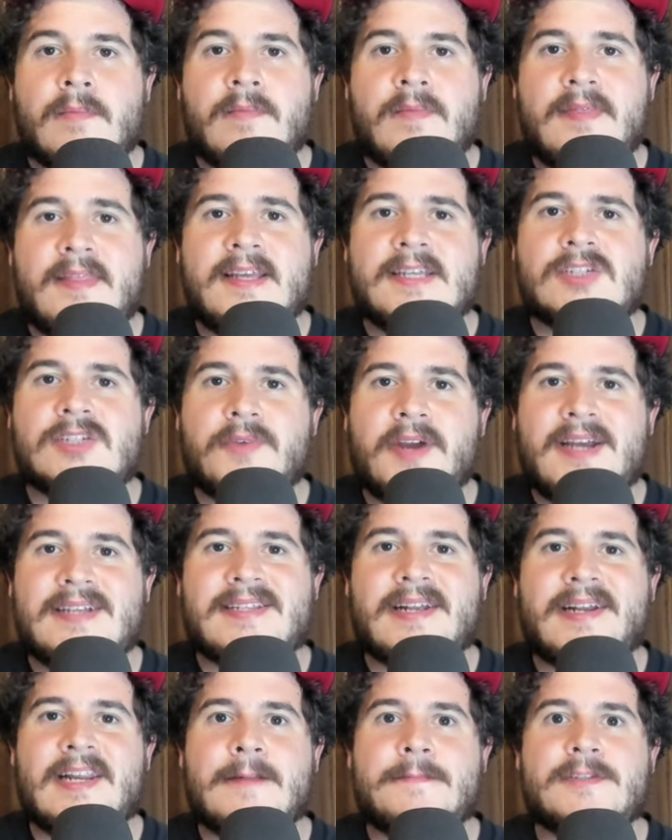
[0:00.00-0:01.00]
This race
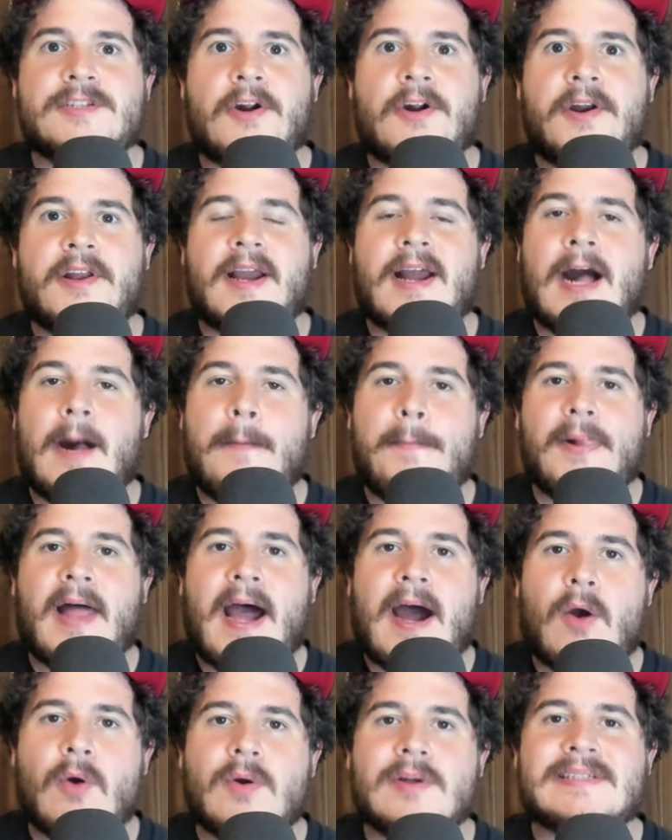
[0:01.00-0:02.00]
ended up starting a couple
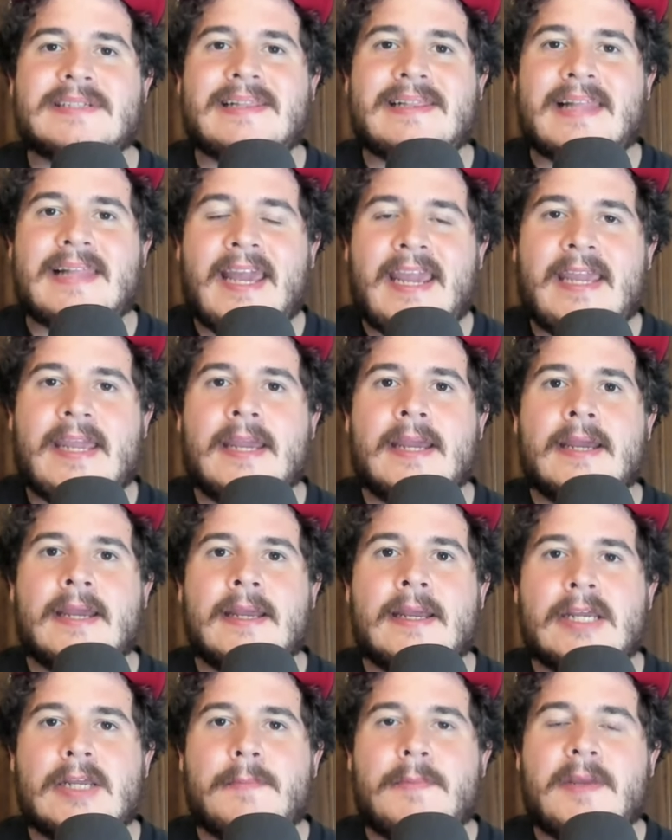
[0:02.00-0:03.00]
hours late
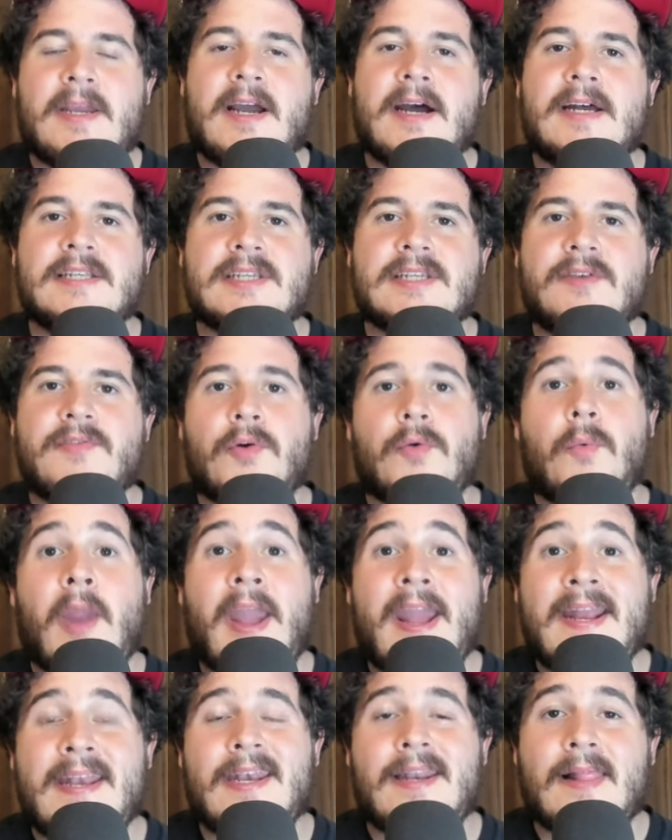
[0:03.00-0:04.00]
because of a
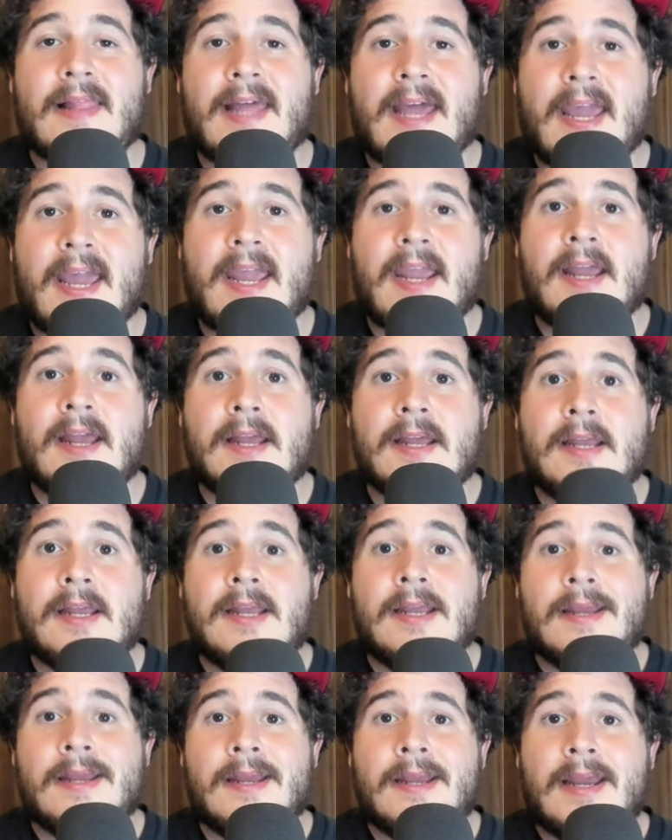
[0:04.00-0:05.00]
rain delay,
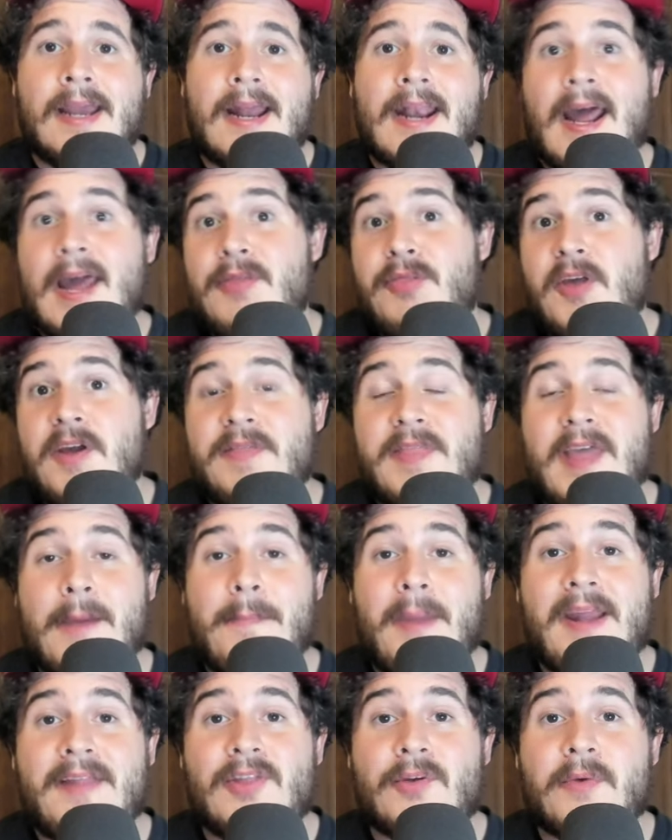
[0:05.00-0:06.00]
and I think that
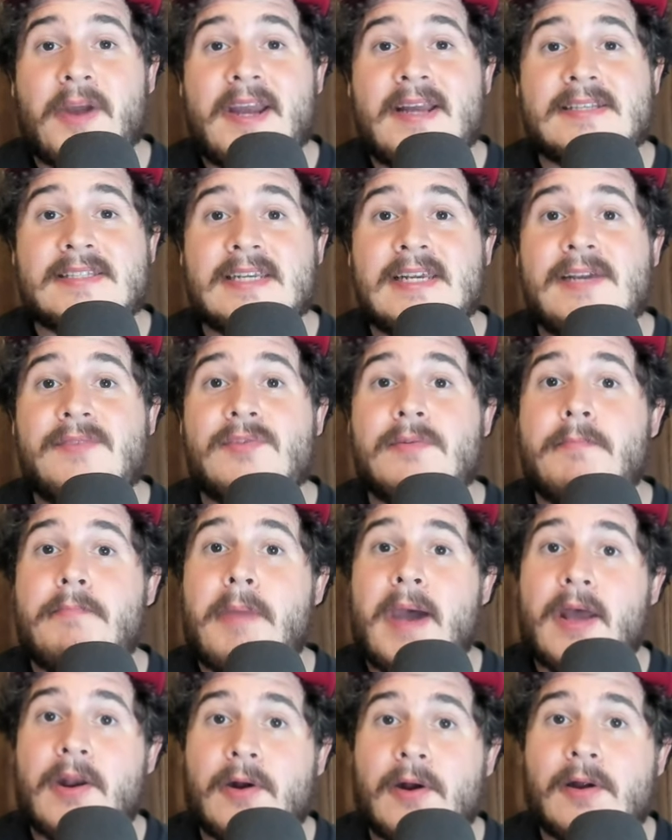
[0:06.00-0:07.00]
made the race even
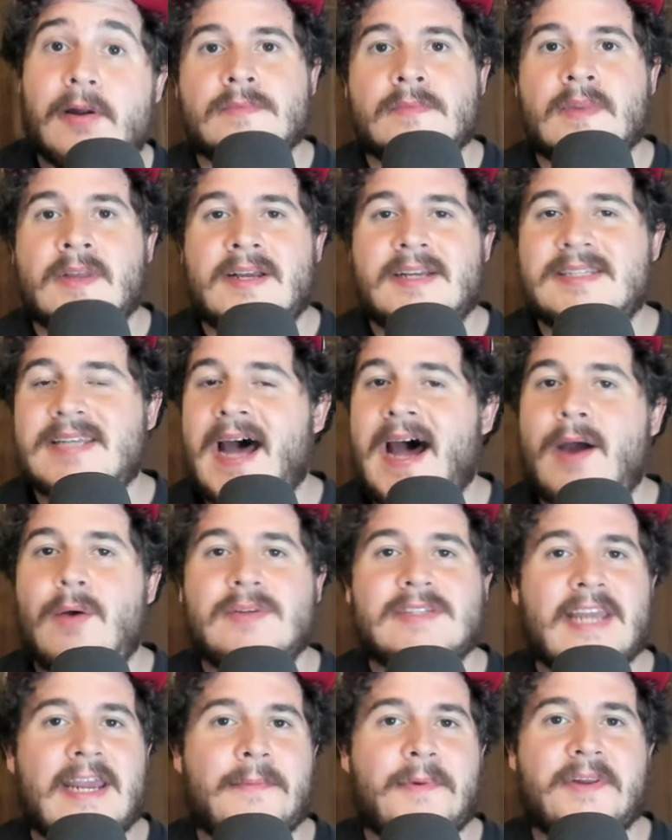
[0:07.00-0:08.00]
better because I
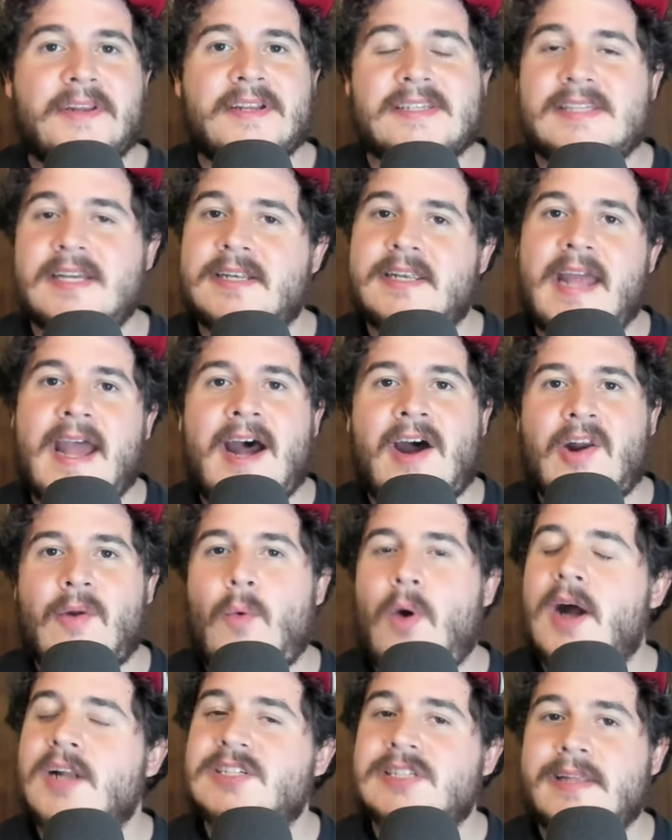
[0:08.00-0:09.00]
was able to sit down and
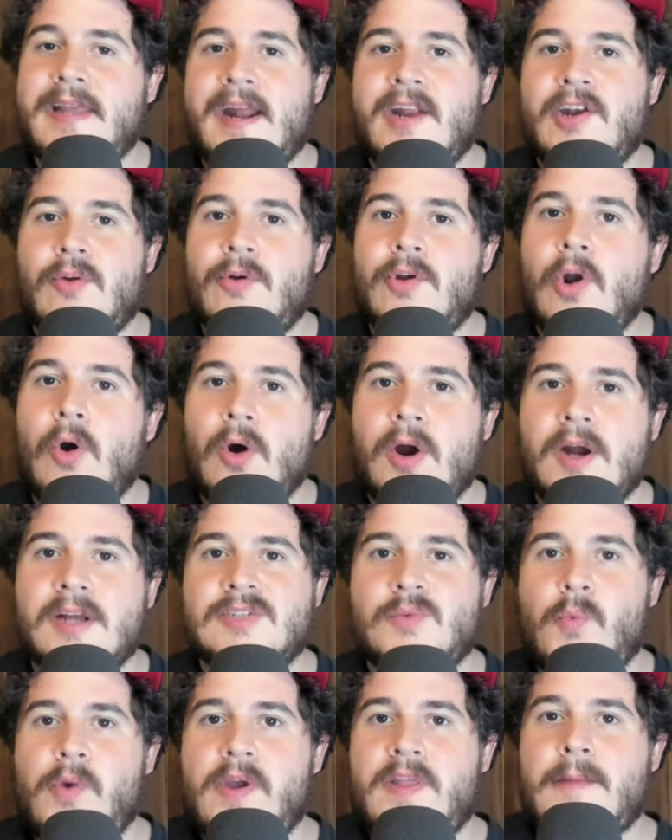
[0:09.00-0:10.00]
watch Lando Norris
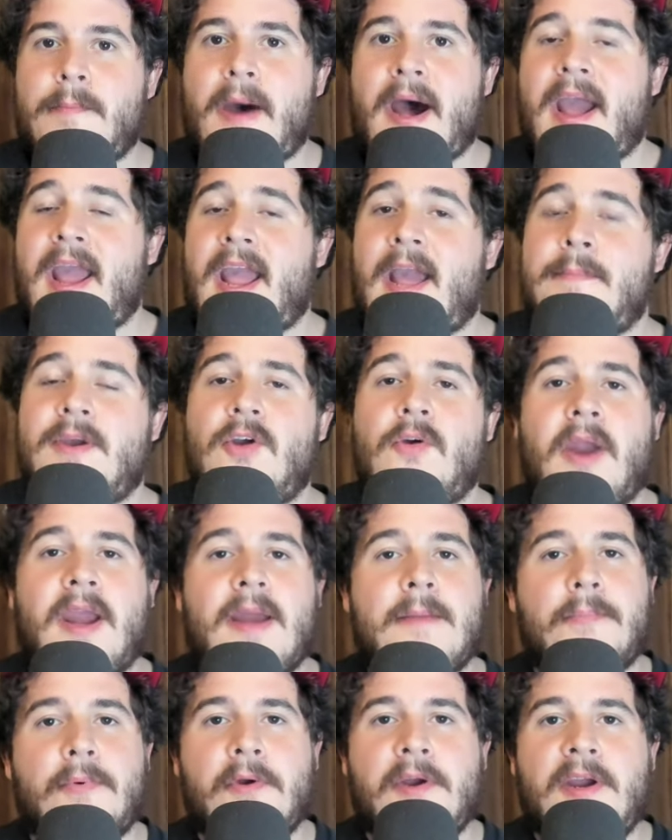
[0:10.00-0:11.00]
win the Miami
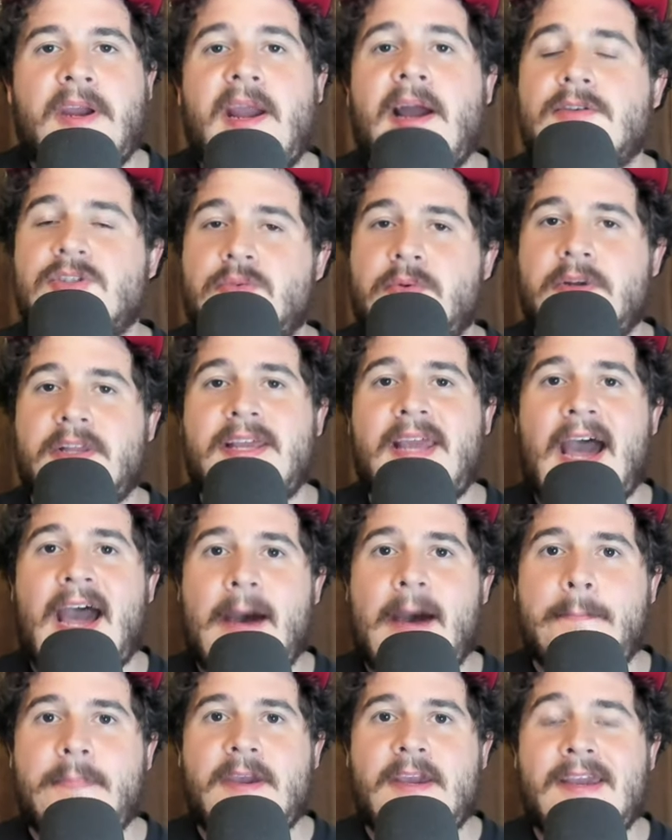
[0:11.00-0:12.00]
Grand Prix. I was really
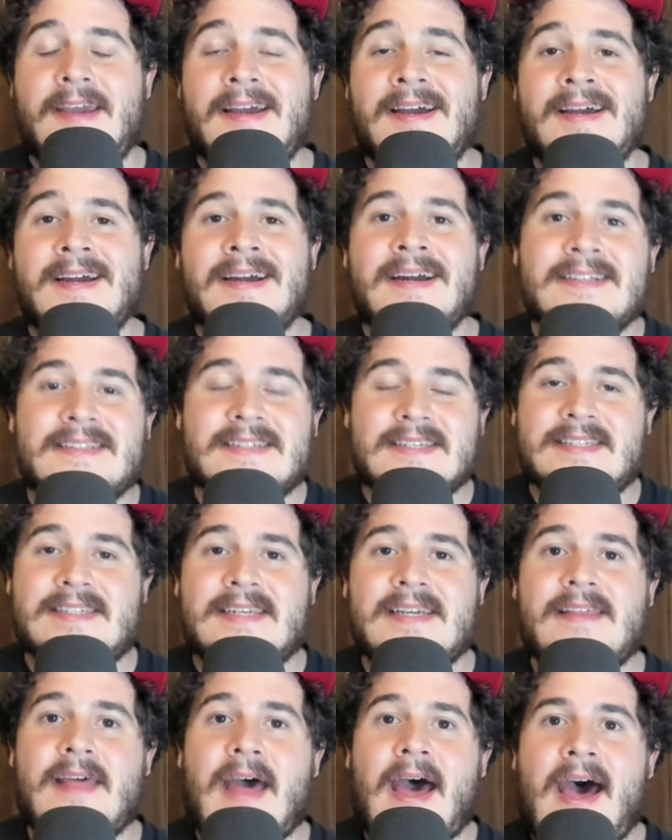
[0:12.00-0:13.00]
happy to
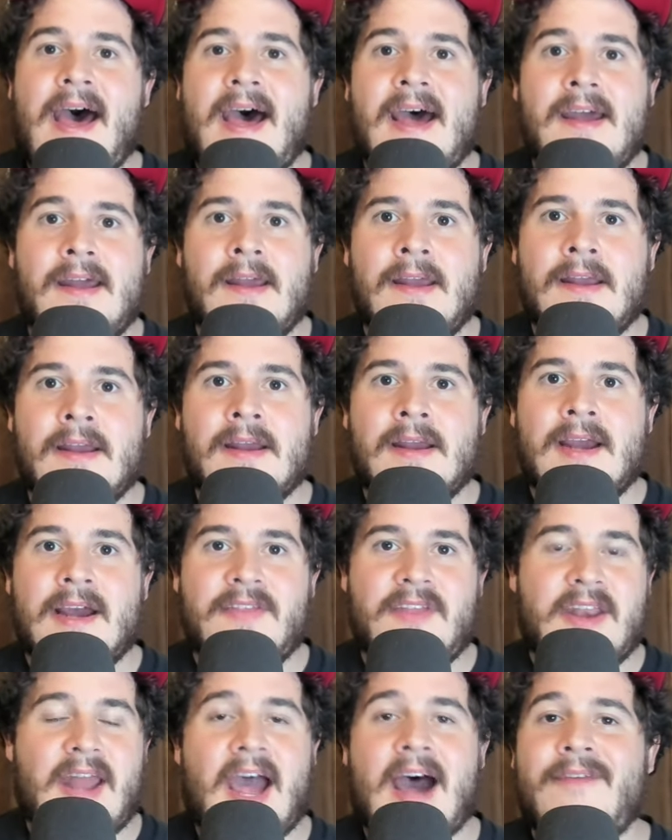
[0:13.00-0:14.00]
see that. And
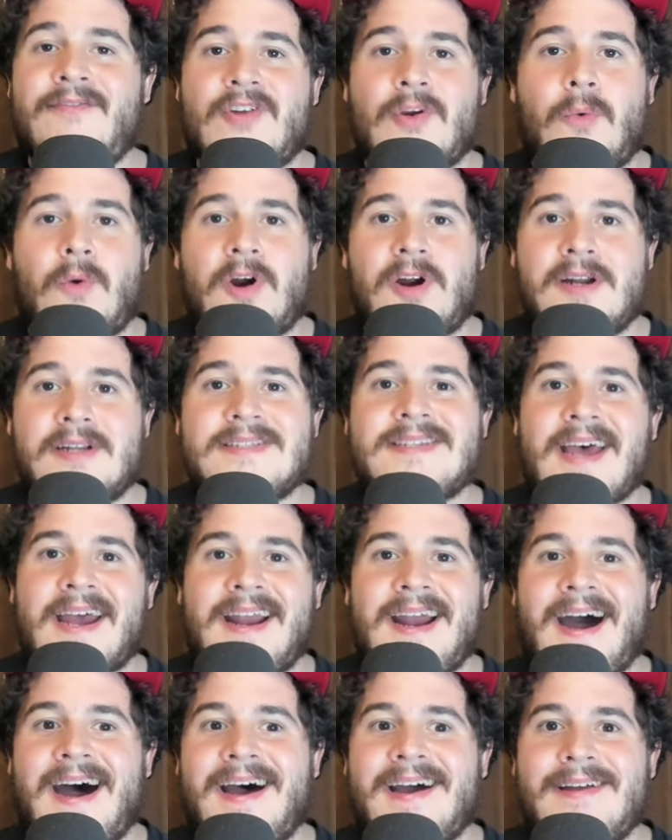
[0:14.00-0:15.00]
then afterwards, I
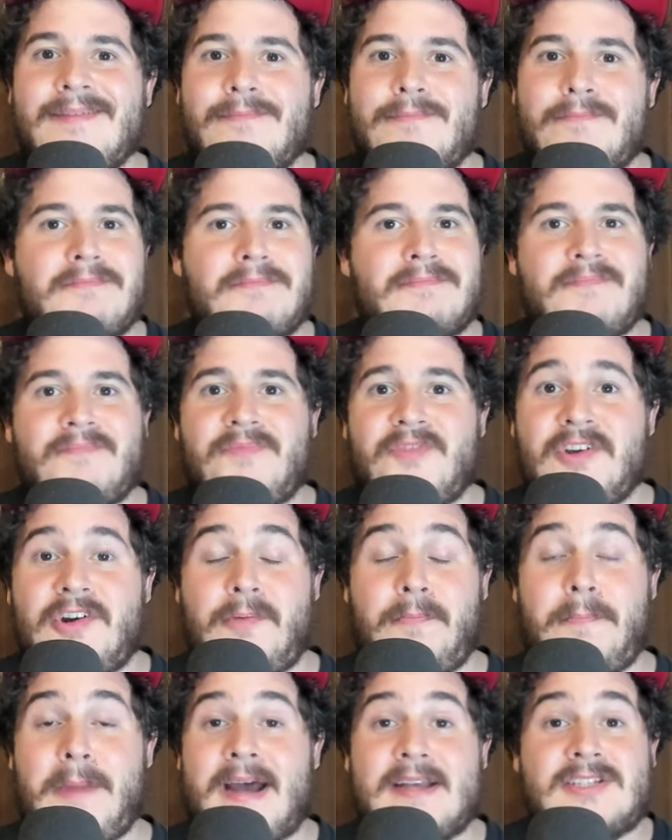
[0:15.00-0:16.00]
got the
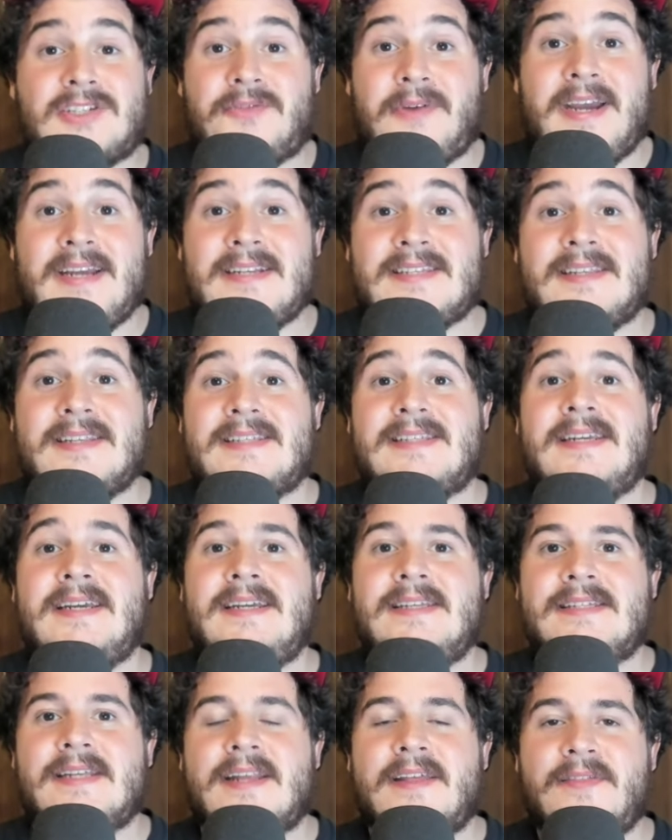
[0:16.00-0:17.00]
best race of the
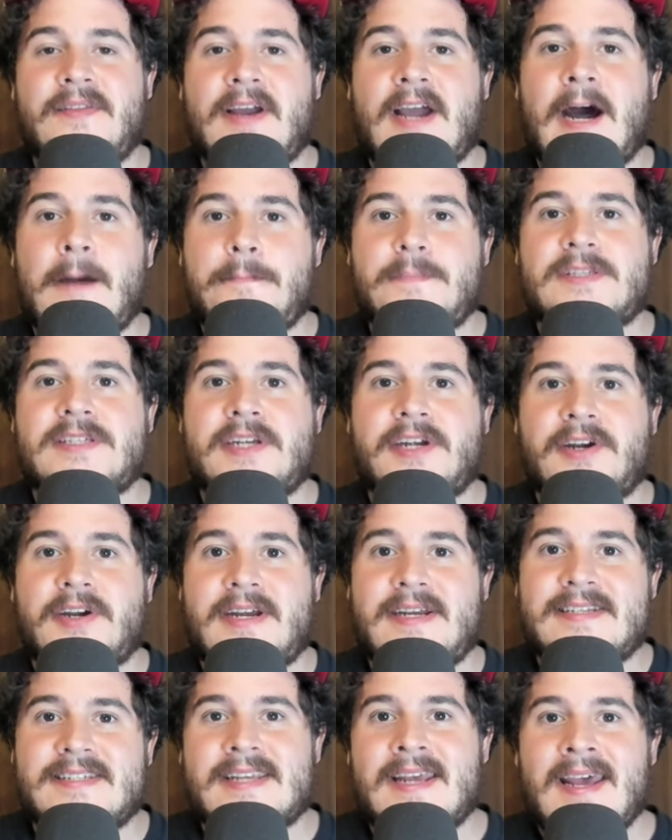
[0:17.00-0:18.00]
season in the Cup
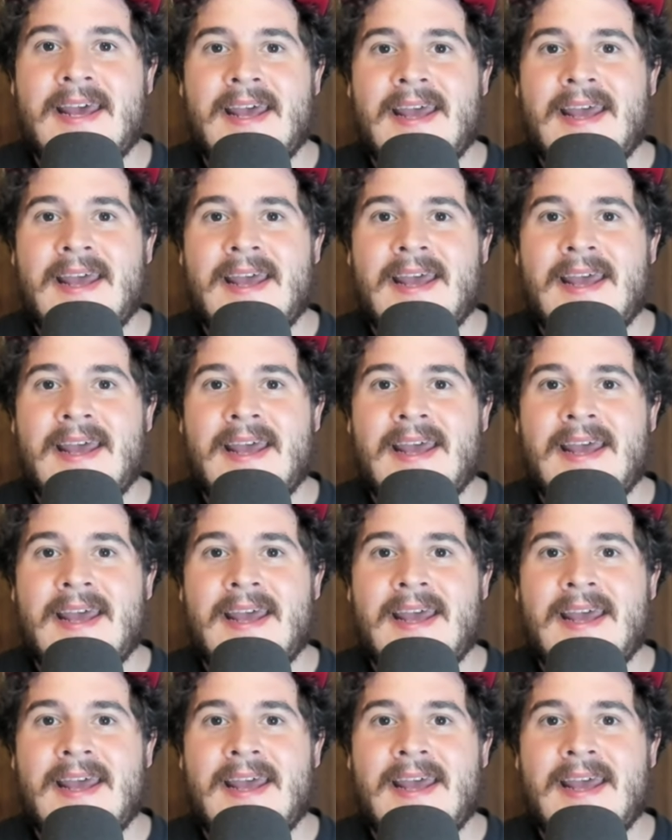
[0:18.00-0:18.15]
Series.